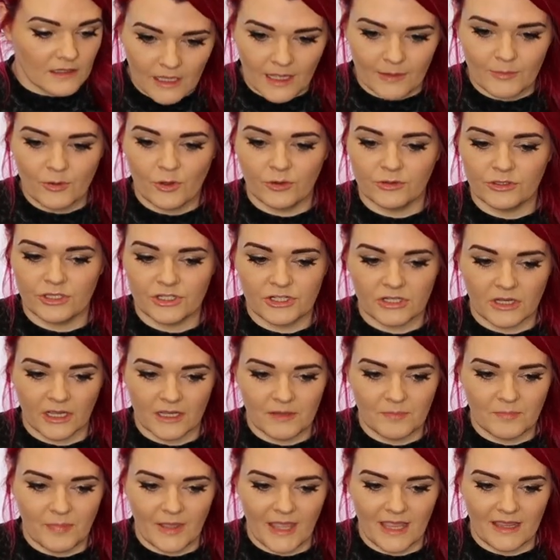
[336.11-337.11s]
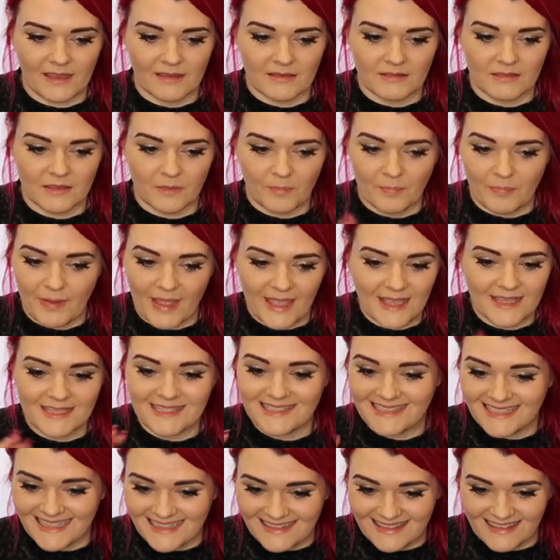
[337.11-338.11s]
I'm going to try and pick the
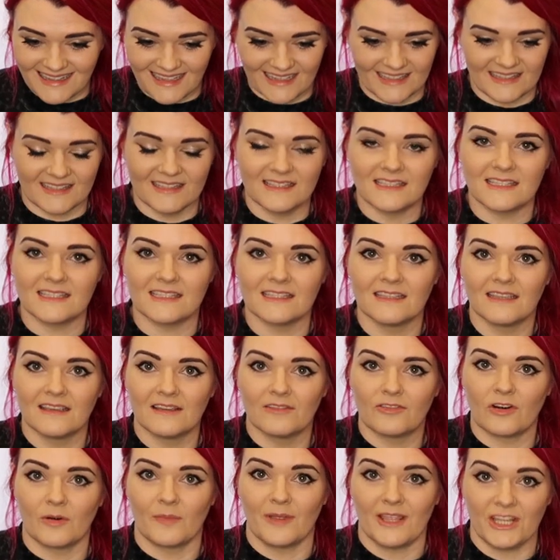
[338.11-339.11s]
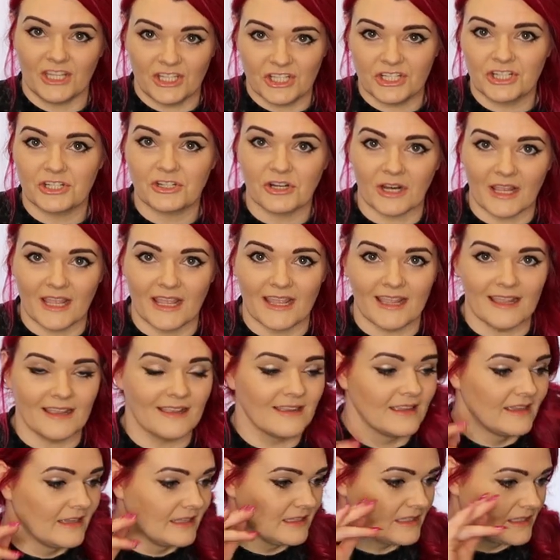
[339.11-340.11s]
best seedlings from each
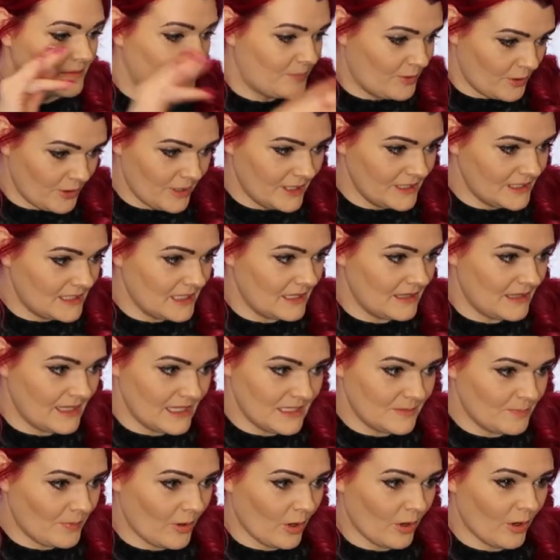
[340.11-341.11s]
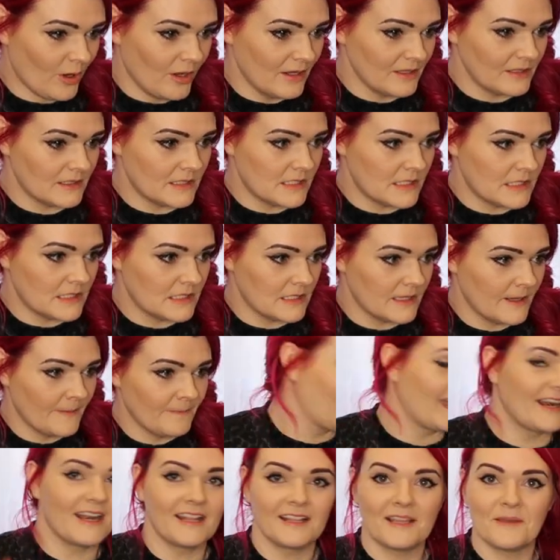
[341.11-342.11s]
tray to put into these pots.
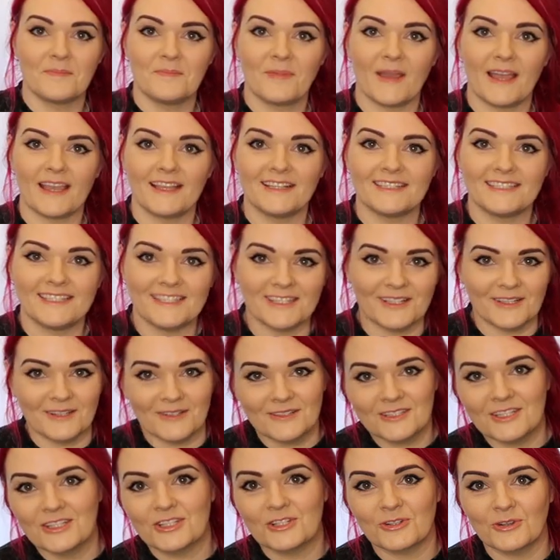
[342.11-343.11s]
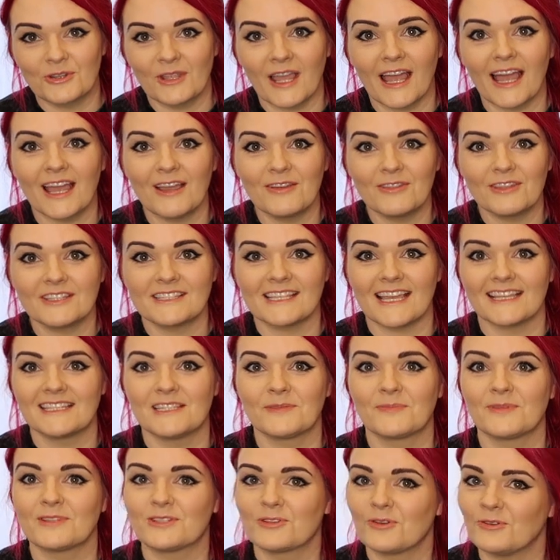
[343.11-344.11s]
And I'll get back to you to show you how the
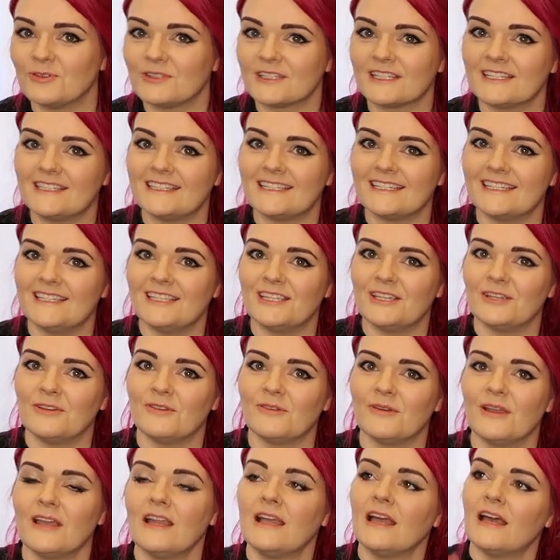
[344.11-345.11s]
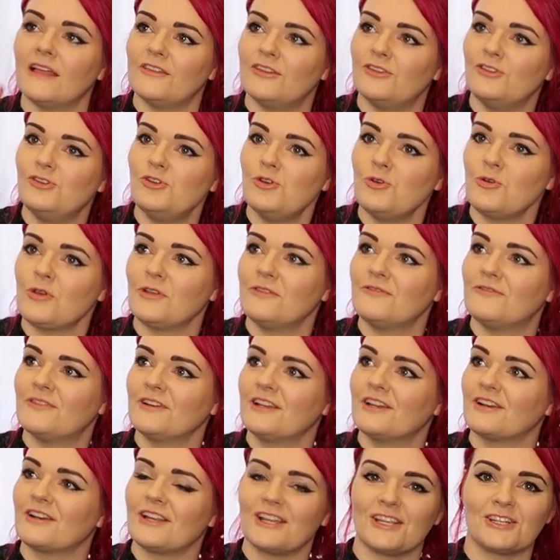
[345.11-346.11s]
setup is going to continue and the new
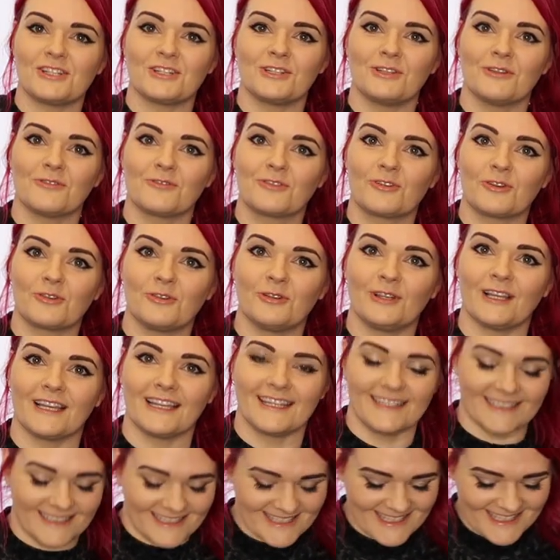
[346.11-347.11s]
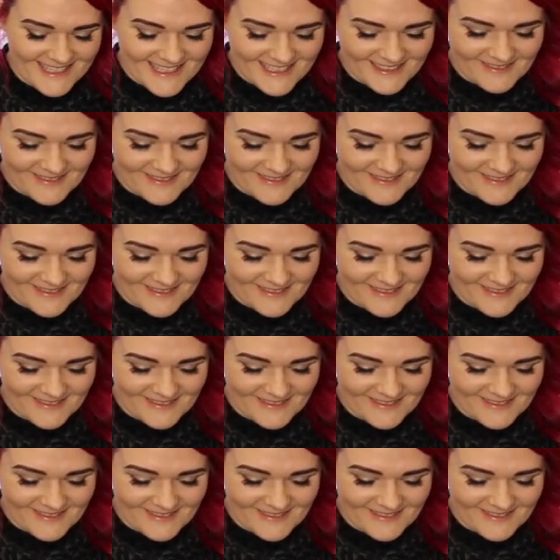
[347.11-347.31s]
configuration of grow lights.